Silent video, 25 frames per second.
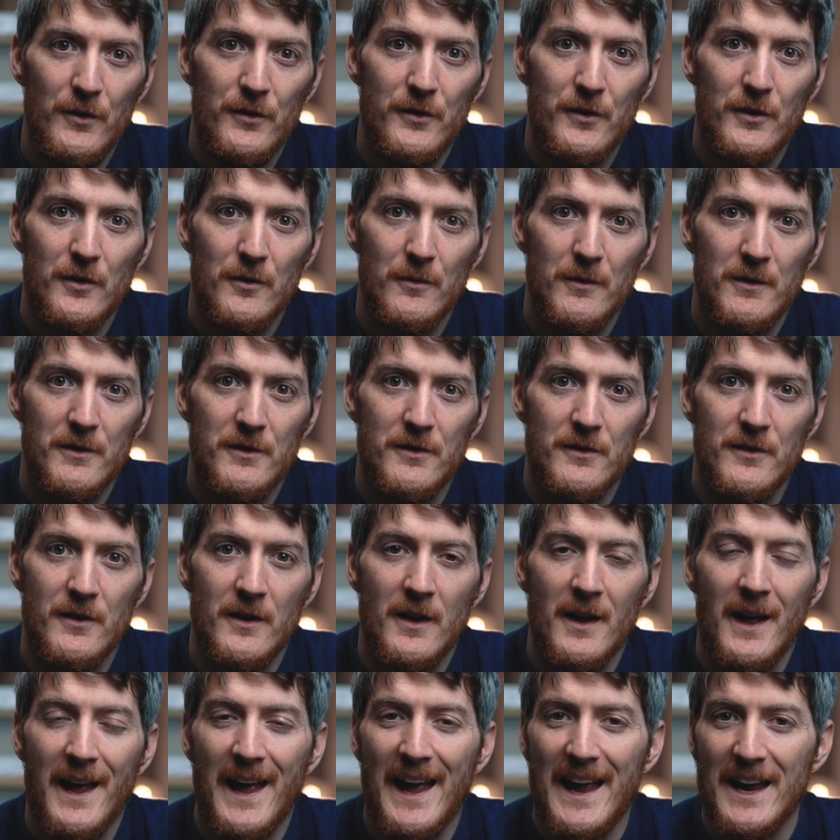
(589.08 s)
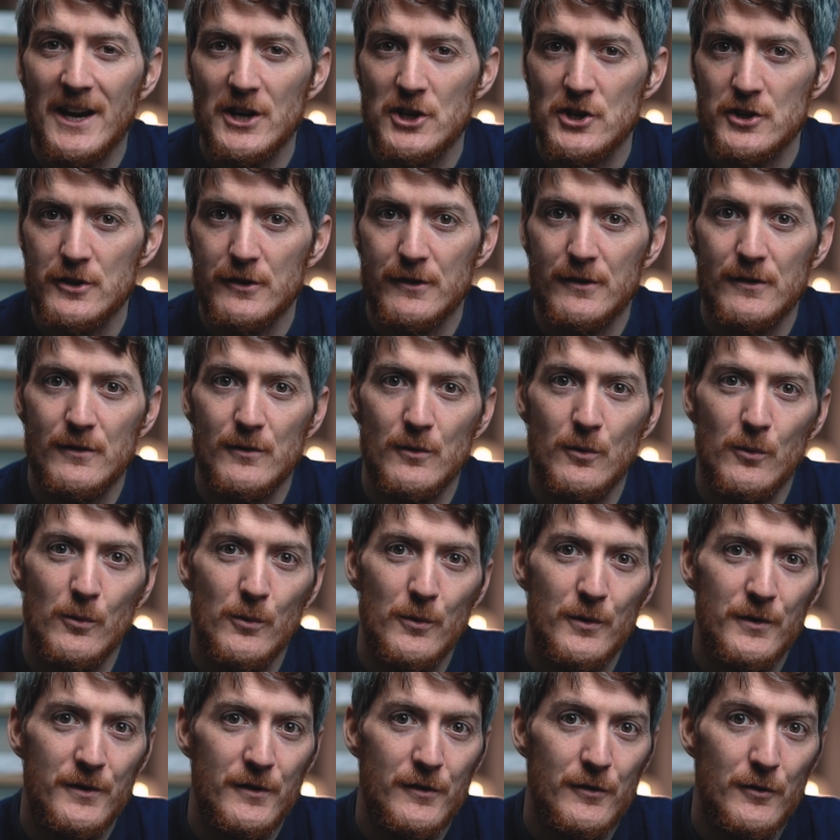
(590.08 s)
discouraged, anxious,
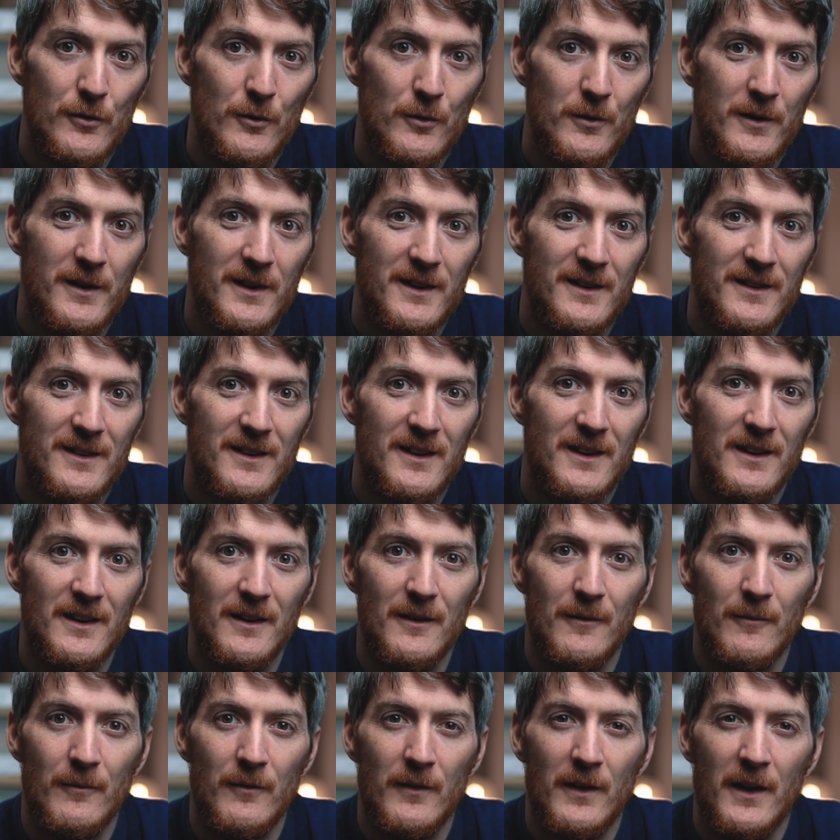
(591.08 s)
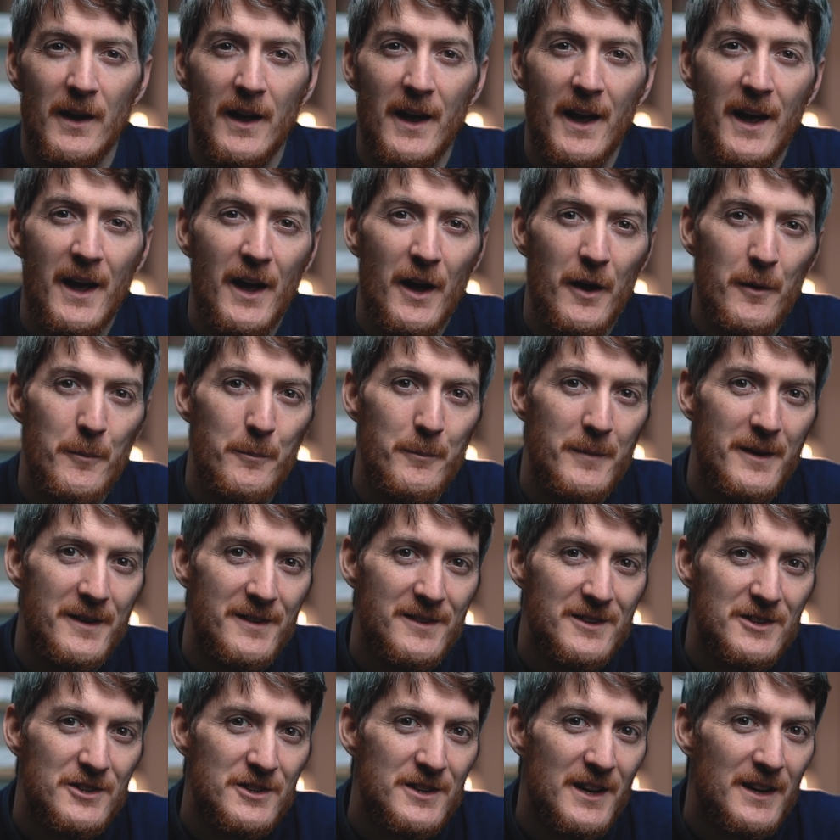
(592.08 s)
or disoriented. A
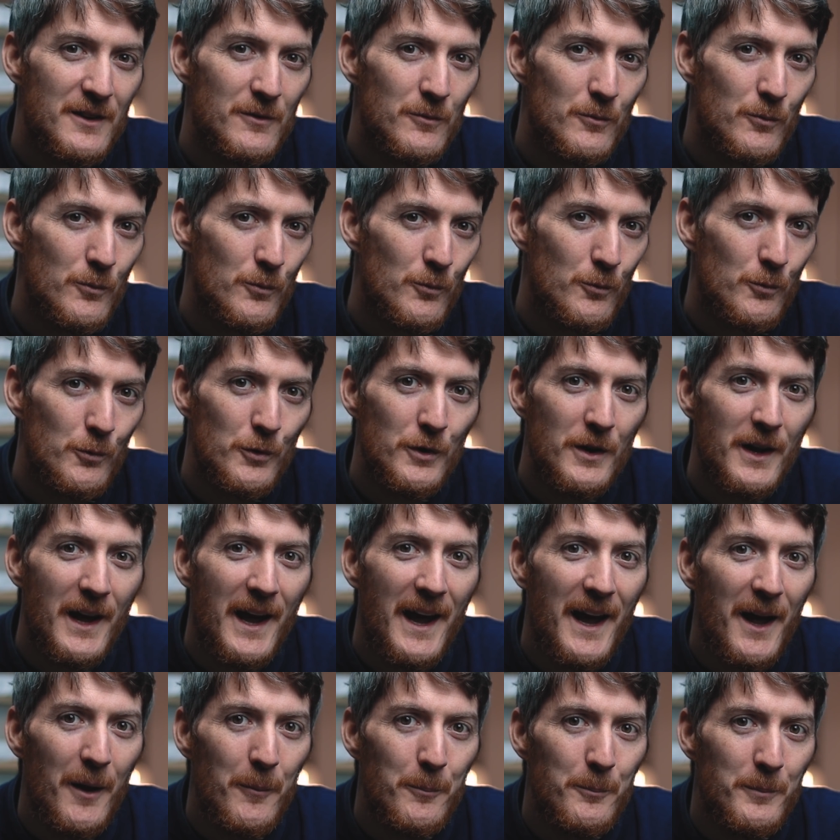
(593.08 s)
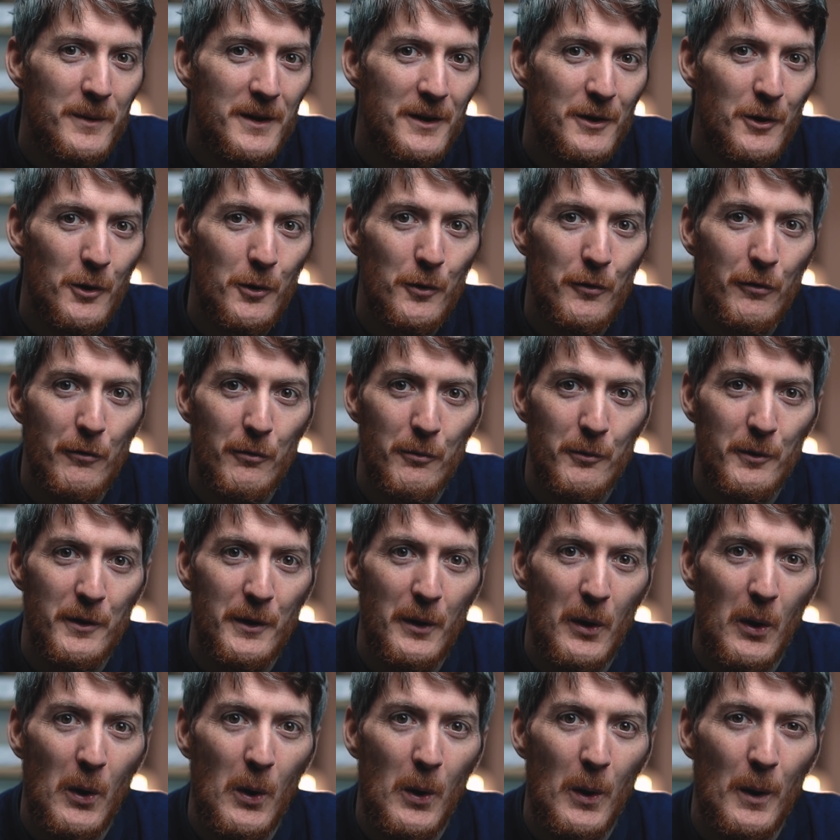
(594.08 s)
message that would help me go through
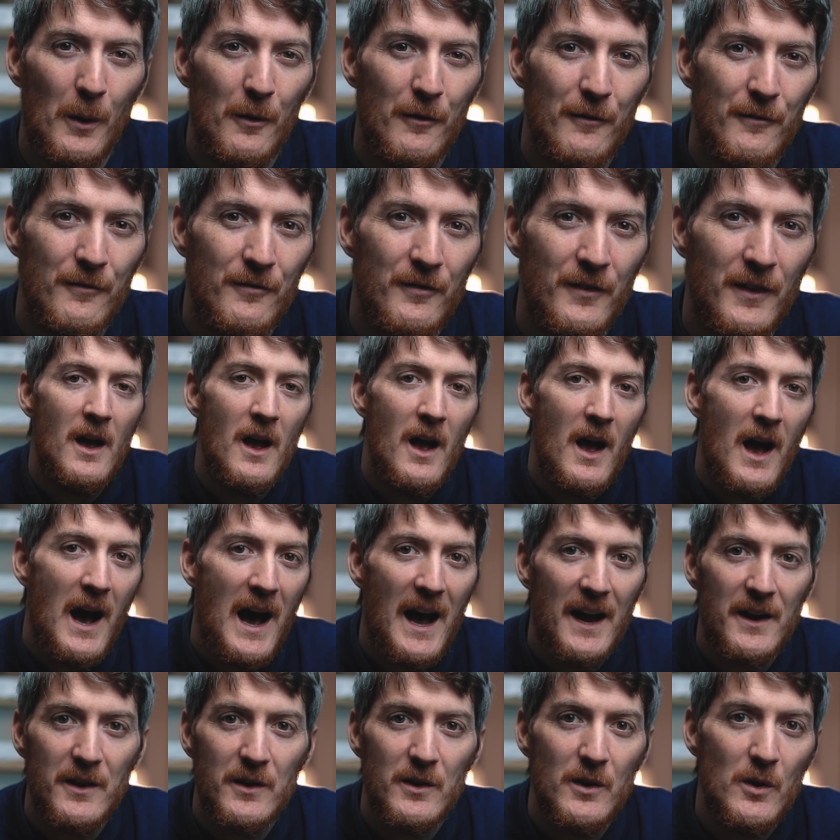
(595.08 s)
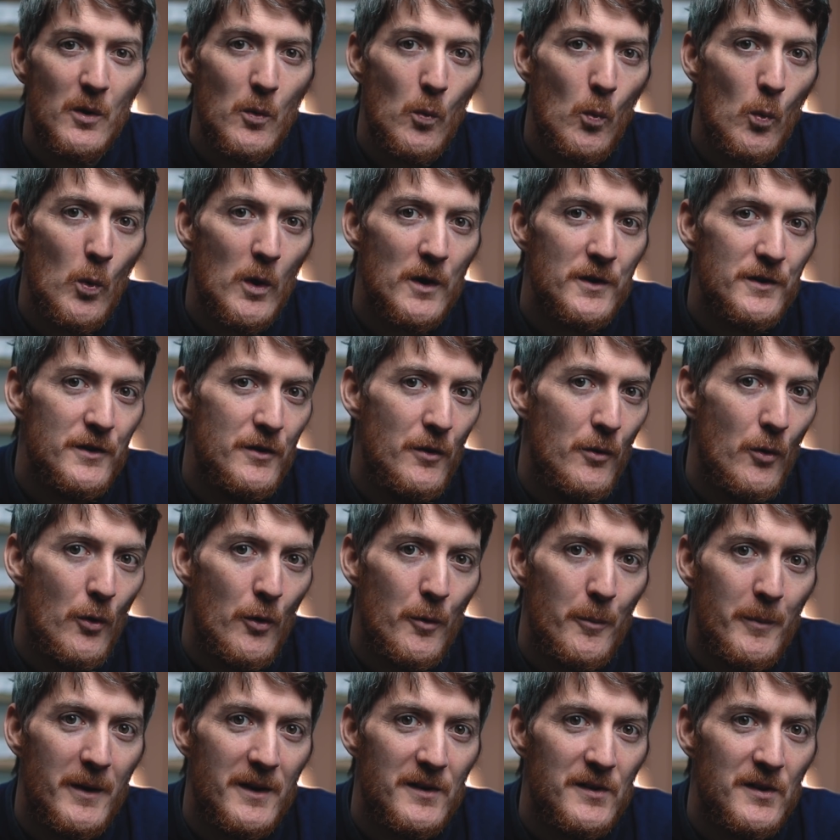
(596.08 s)
it all. I don't know what
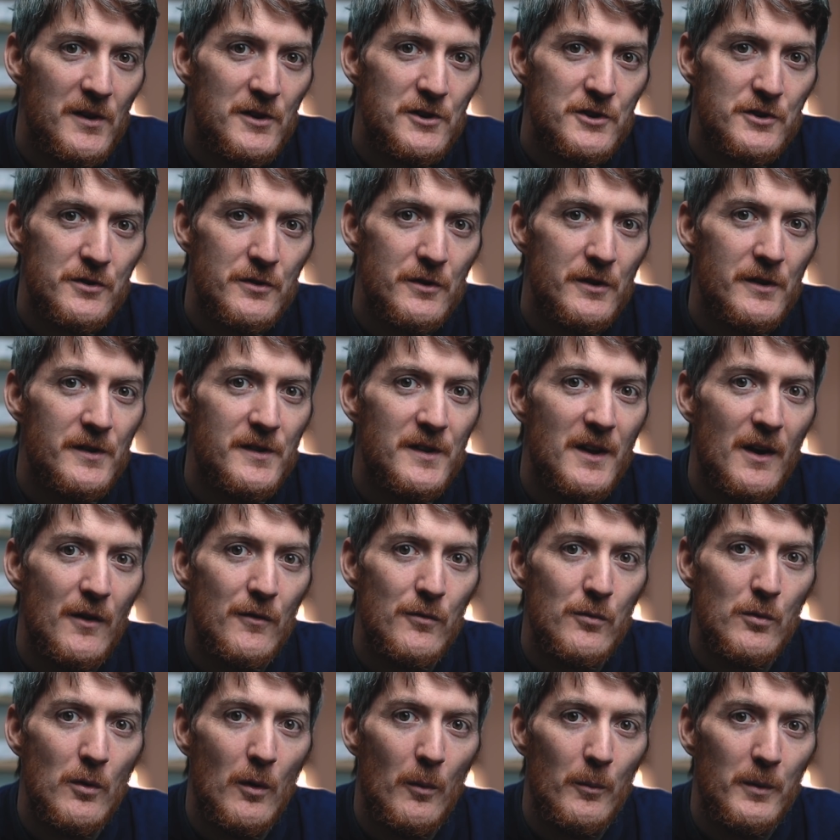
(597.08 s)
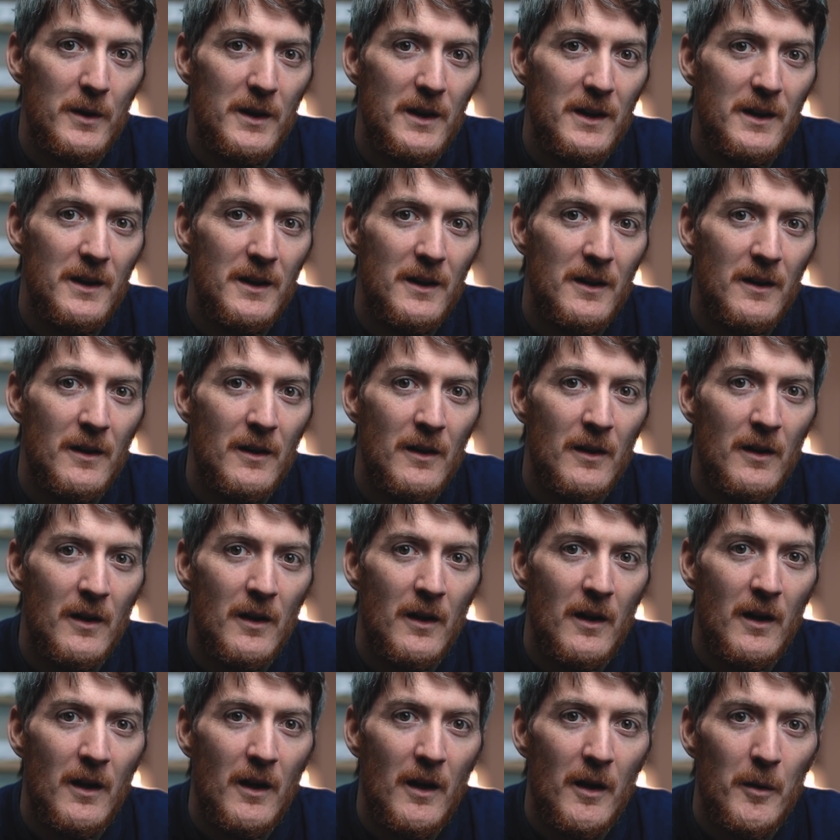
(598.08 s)
your message to yourself will be,
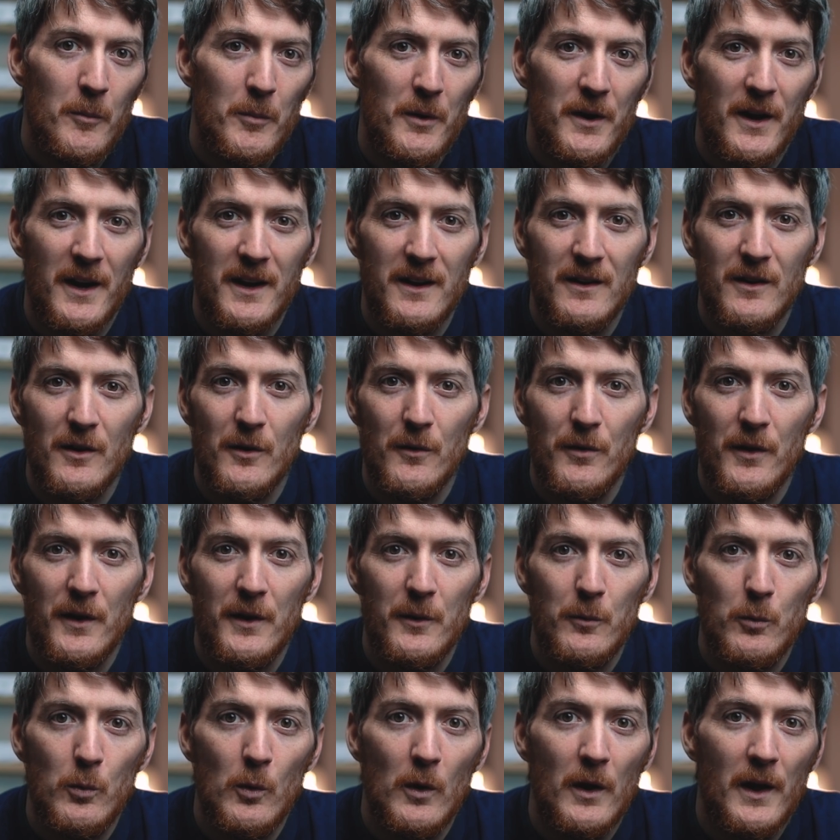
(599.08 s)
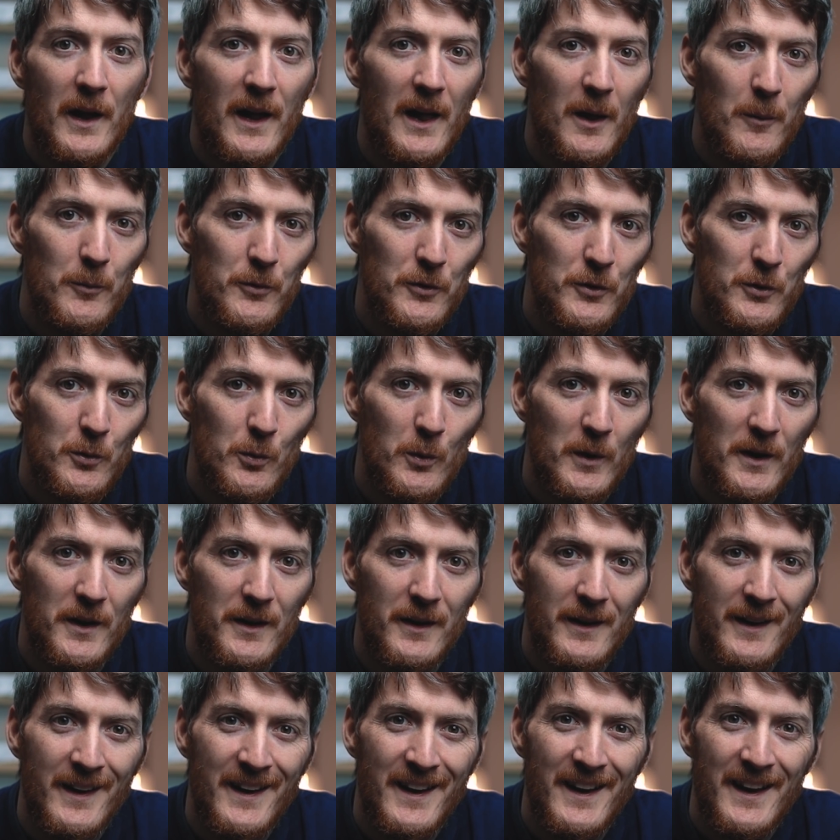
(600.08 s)
but I know that it will help you
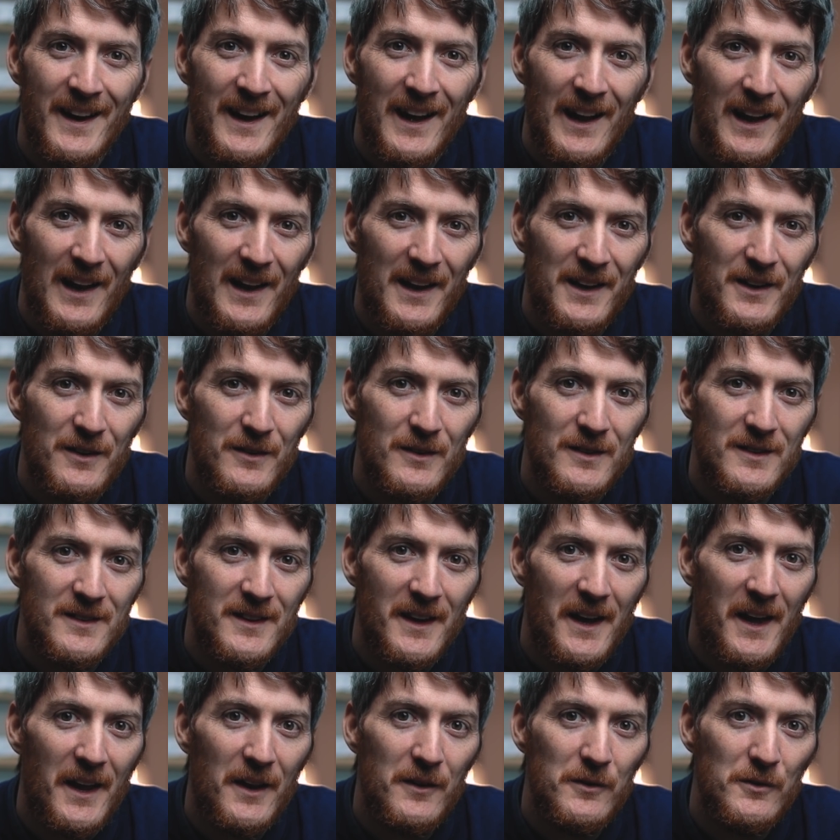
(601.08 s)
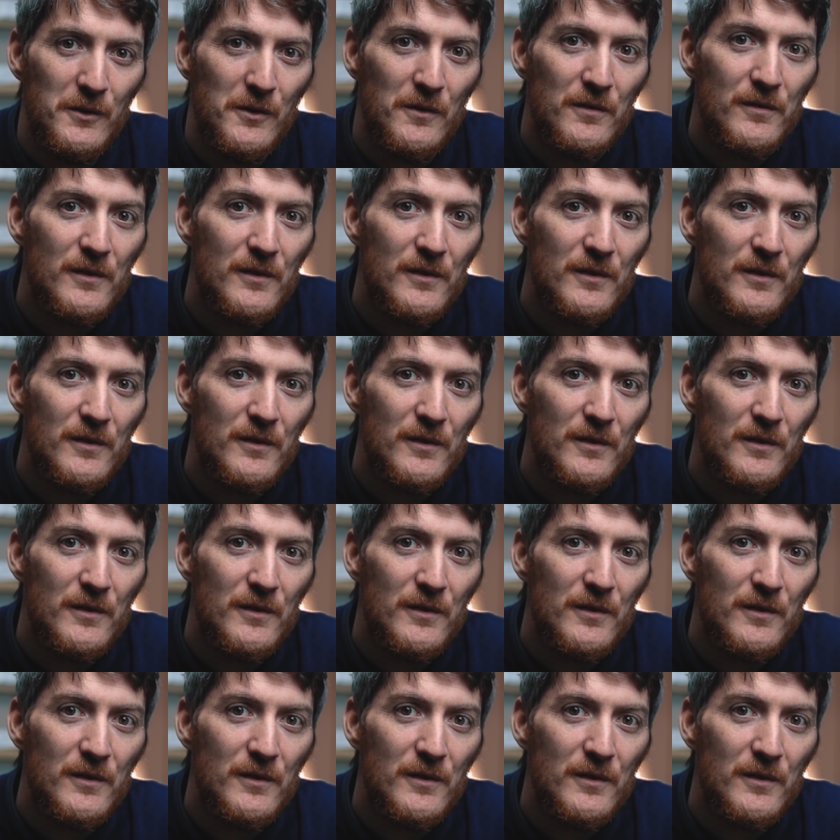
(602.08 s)
when, like you said, you